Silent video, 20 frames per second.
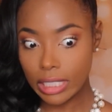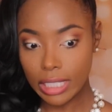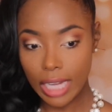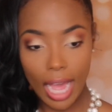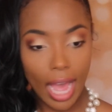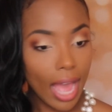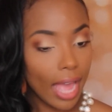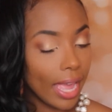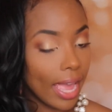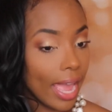
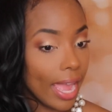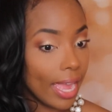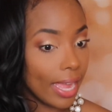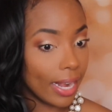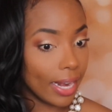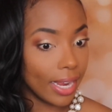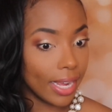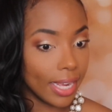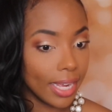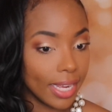I hate
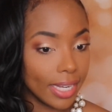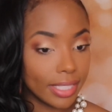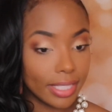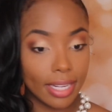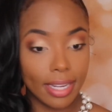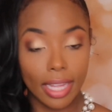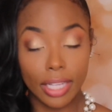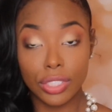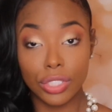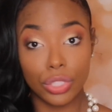it,
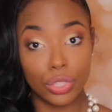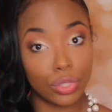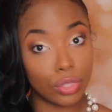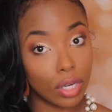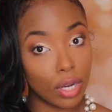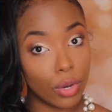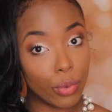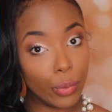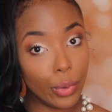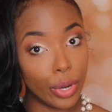and that's a
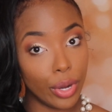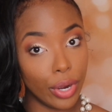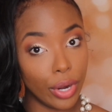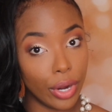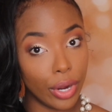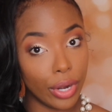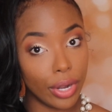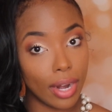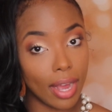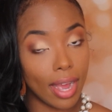strong
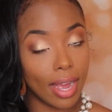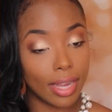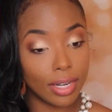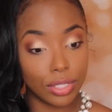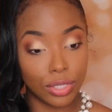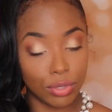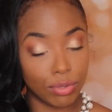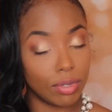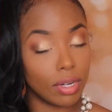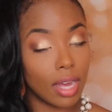word. I
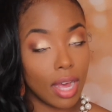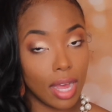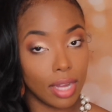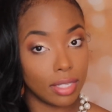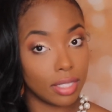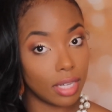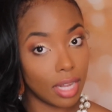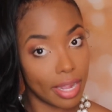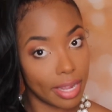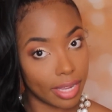do not
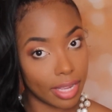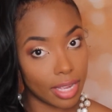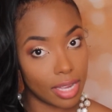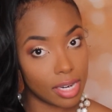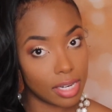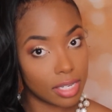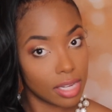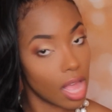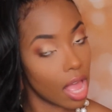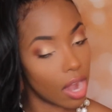like
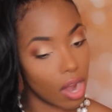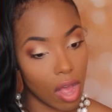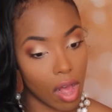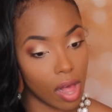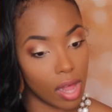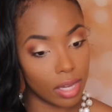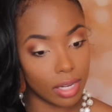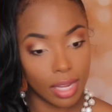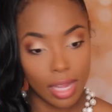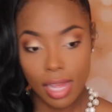it at
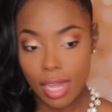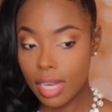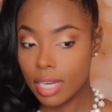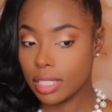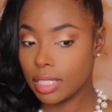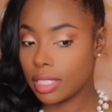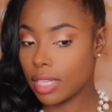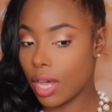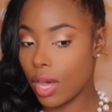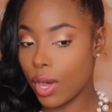all.
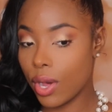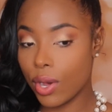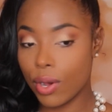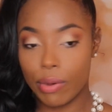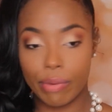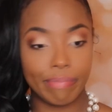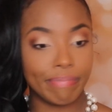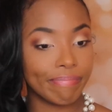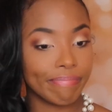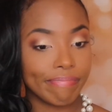
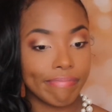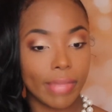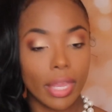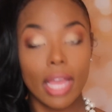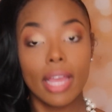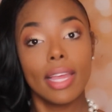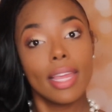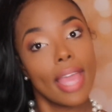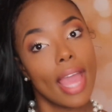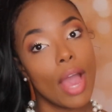So
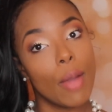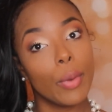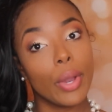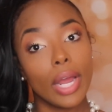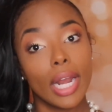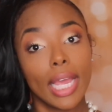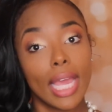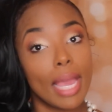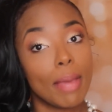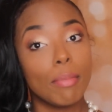yeah, we're
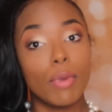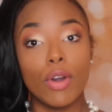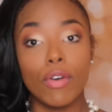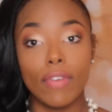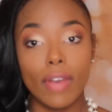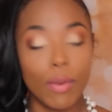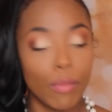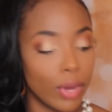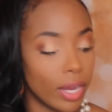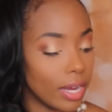gonna keep
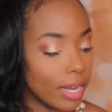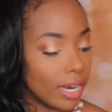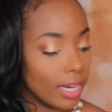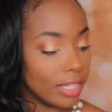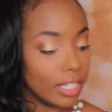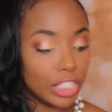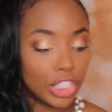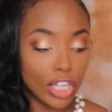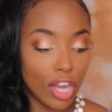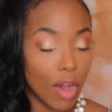moving.
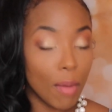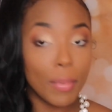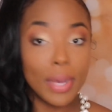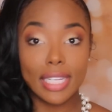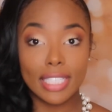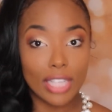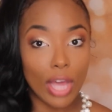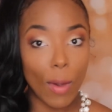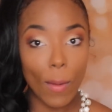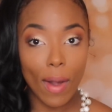The show
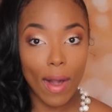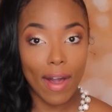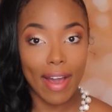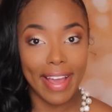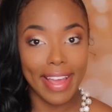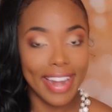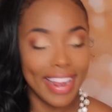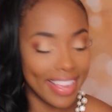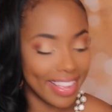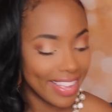must go
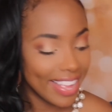on.